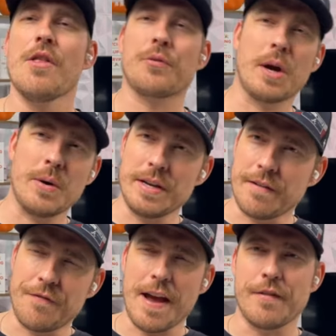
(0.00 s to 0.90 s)
throw in
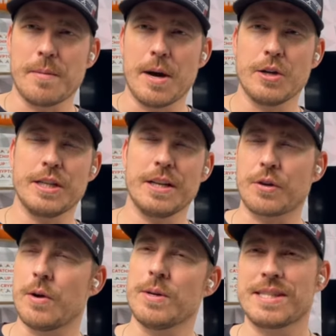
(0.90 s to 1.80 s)
your favorite emoji,
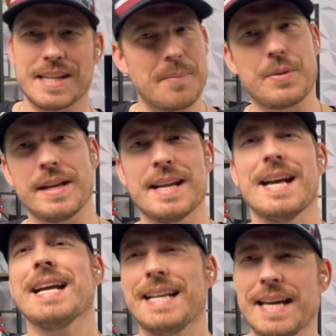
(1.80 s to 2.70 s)
throw in something,
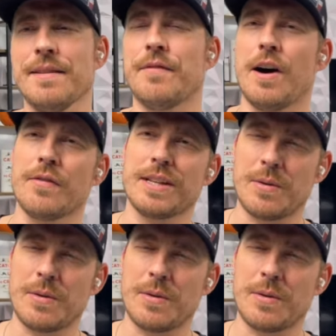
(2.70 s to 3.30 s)
get involved.